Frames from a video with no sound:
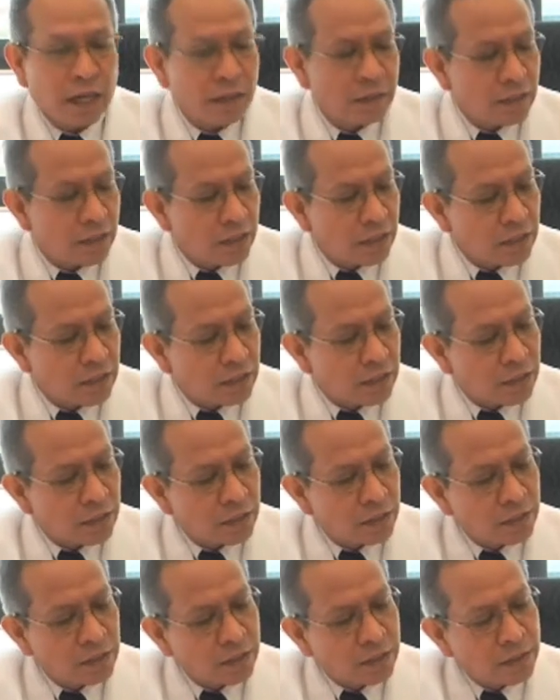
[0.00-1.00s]

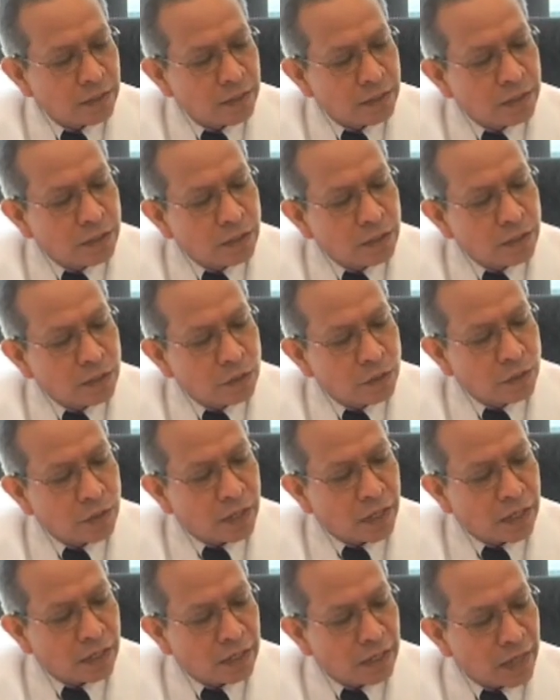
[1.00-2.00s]
cartilages, you
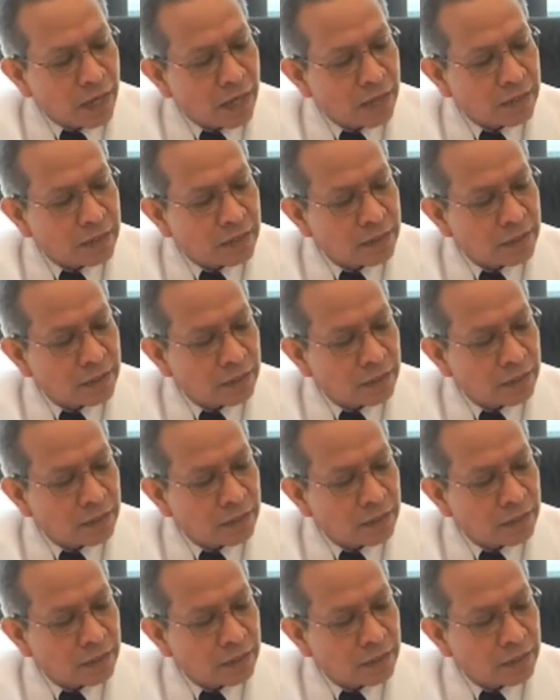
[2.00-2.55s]
can get